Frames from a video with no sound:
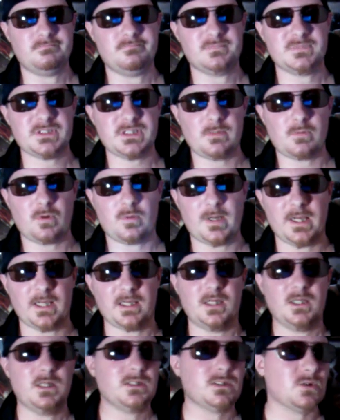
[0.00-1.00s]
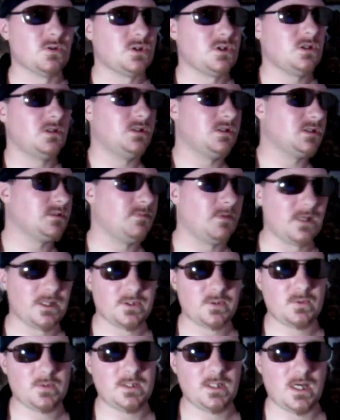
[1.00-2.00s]
Summer Rae. So it should have just been a
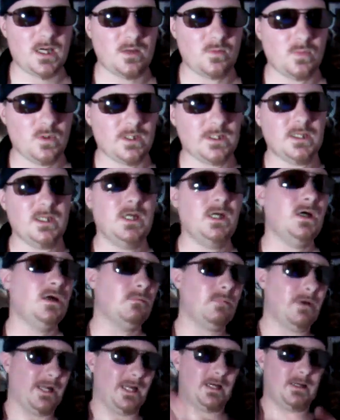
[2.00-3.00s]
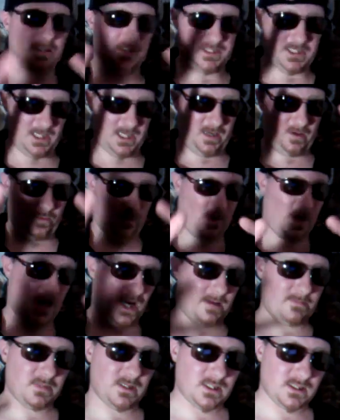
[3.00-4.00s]
3-on-1. But I understand
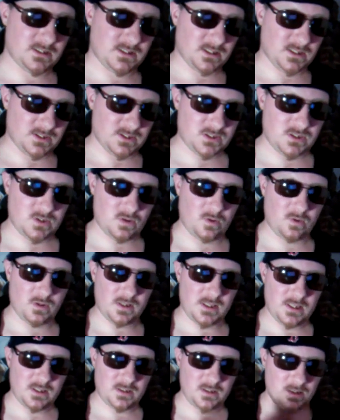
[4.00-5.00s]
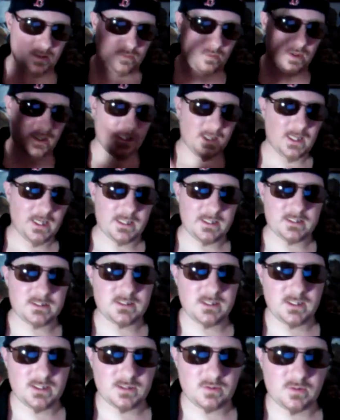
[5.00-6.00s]
why, because of the story and whatnot. It's
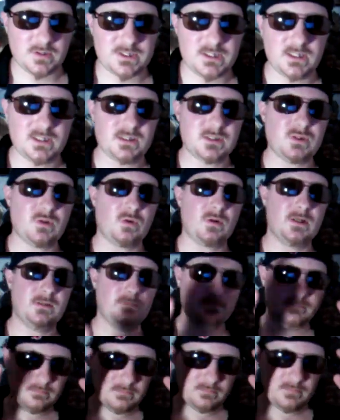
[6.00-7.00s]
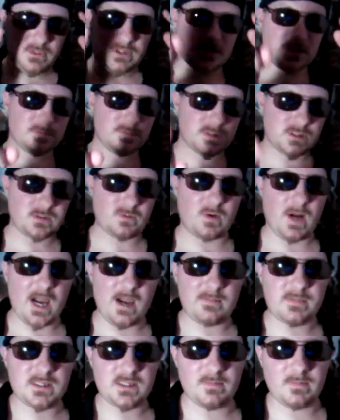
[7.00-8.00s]
an interesting story.
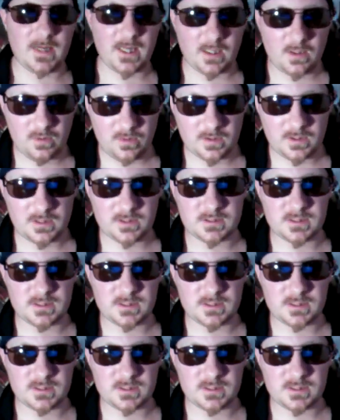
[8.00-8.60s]
Subscribe to my corner.